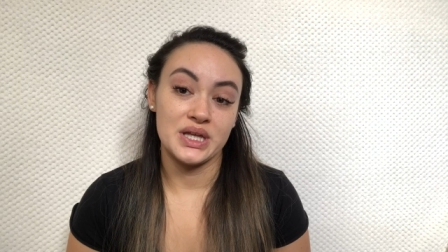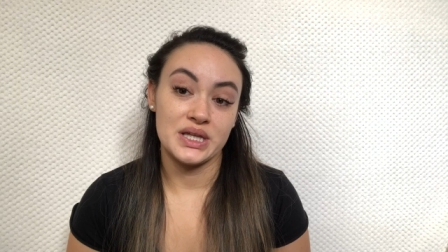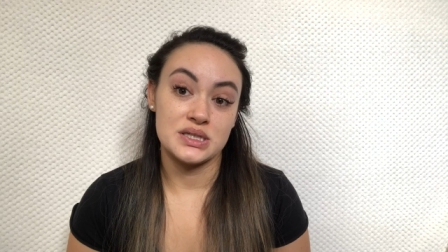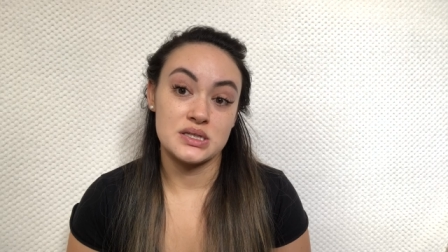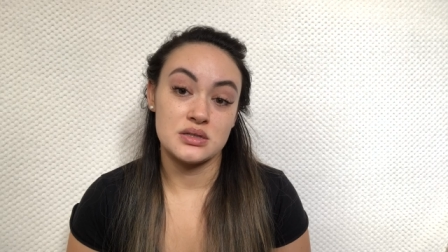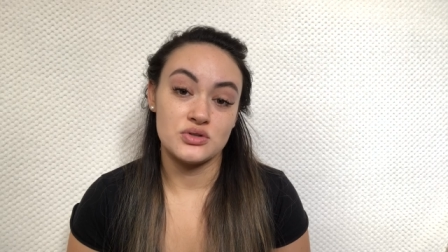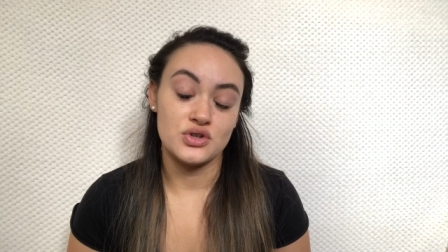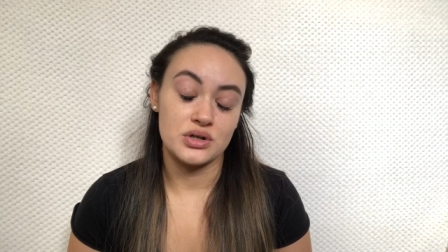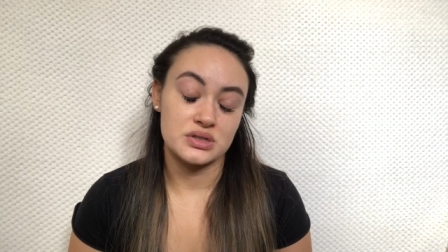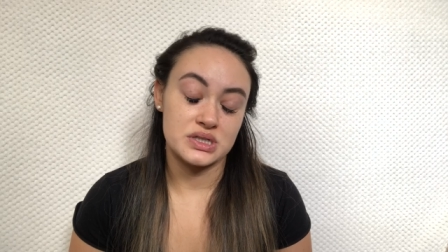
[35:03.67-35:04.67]
might head to the
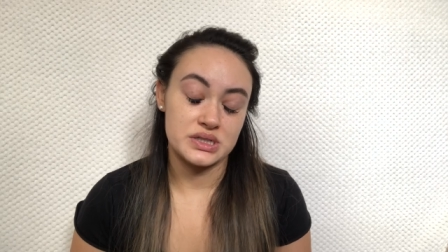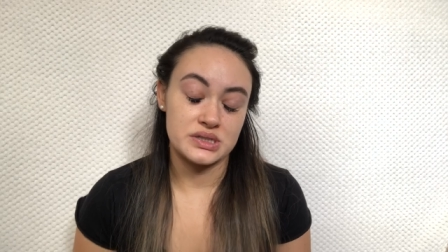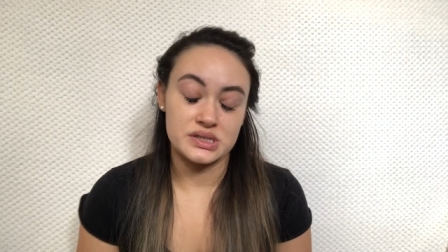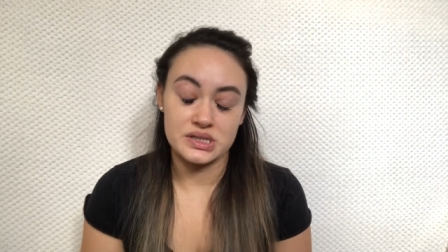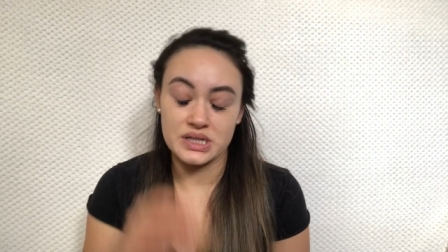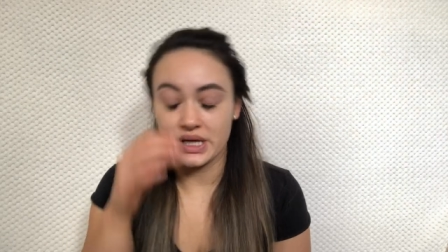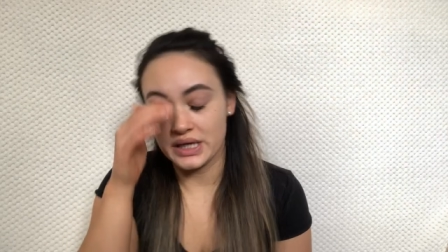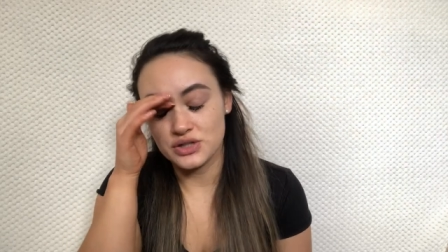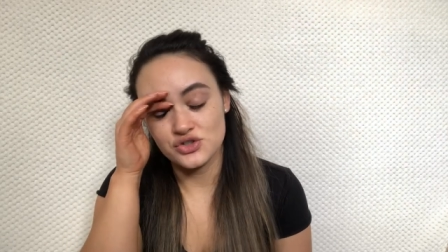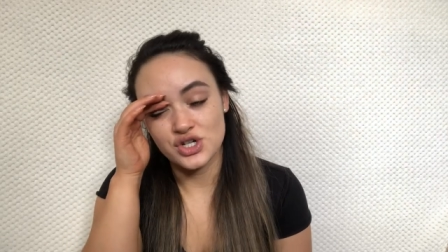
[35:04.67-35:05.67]
doctor's
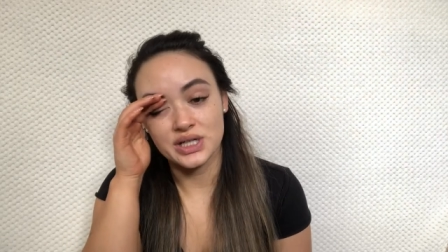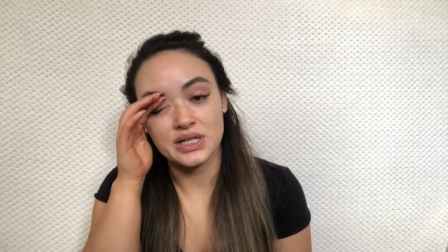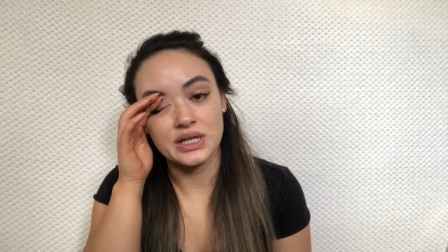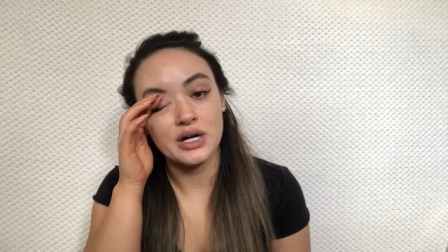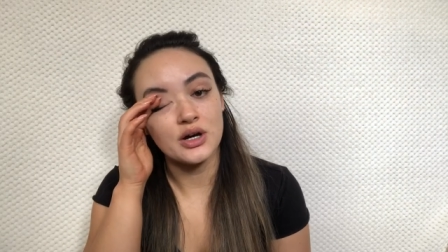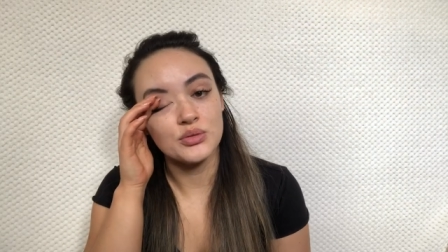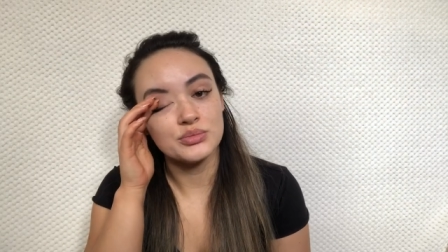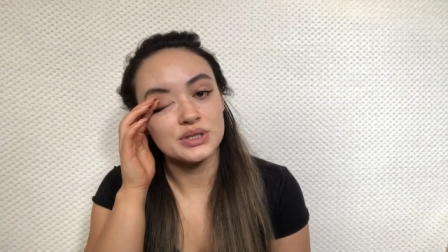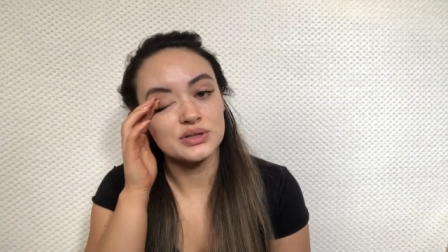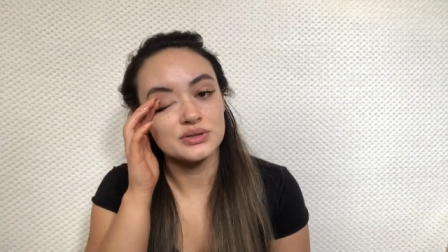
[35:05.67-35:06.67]
today and check it out
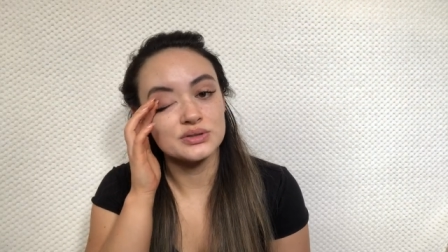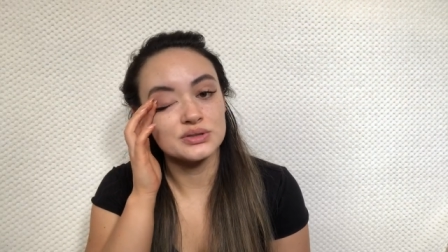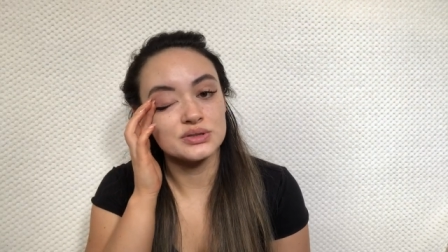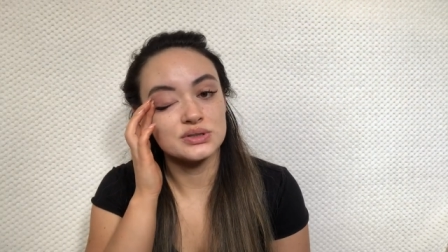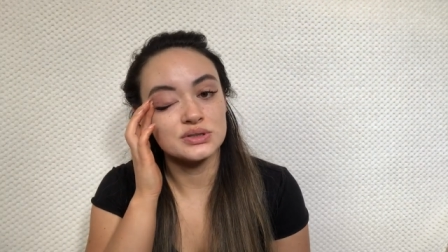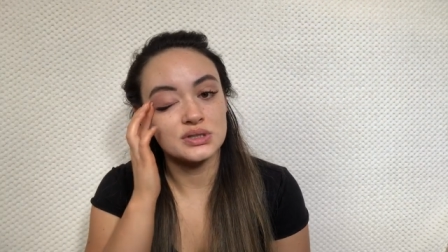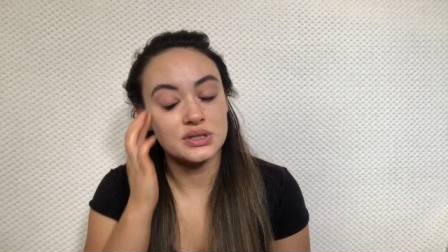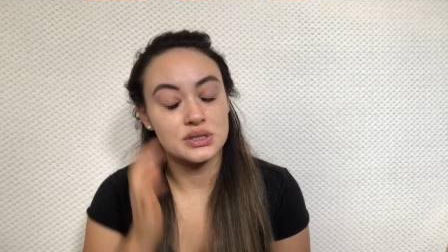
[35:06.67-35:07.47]
because